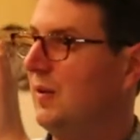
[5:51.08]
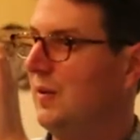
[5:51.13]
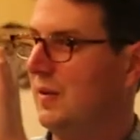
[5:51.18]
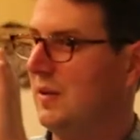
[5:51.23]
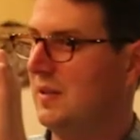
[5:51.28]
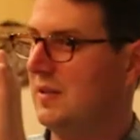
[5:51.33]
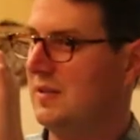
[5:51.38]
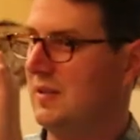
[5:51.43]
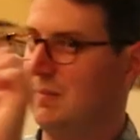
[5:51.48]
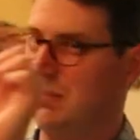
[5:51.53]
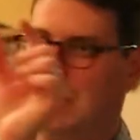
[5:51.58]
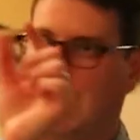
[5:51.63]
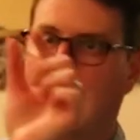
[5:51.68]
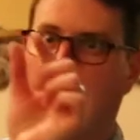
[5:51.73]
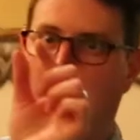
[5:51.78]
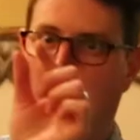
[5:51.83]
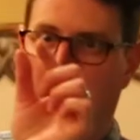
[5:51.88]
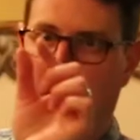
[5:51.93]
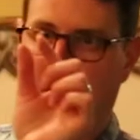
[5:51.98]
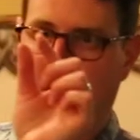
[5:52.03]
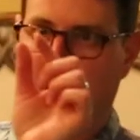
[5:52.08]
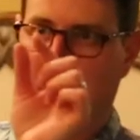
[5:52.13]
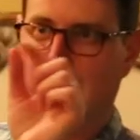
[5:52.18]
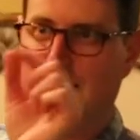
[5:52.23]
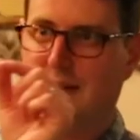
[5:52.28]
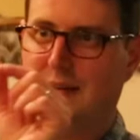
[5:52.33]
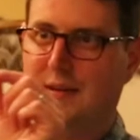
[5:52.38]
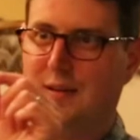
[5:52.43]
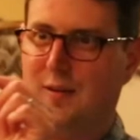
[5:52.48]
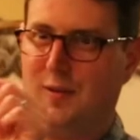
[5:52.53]
Or it's a blog.
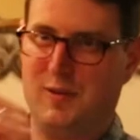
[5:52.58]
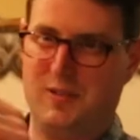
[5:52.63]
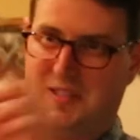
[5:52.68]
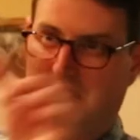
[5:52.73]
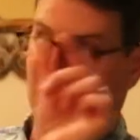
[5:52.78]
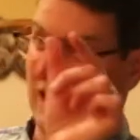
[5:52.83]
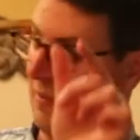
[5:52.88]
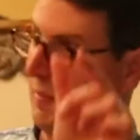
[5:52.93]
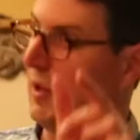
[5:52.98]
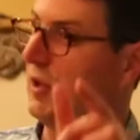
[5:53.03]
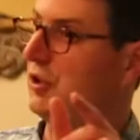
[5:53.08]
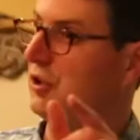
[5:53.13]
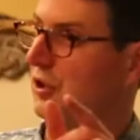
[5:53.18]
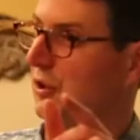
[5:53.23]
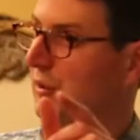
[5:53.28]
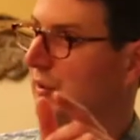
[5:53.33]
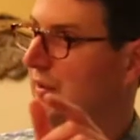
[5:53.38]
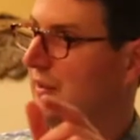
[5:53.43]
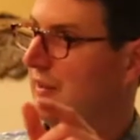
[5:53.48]
Or it's a commercial,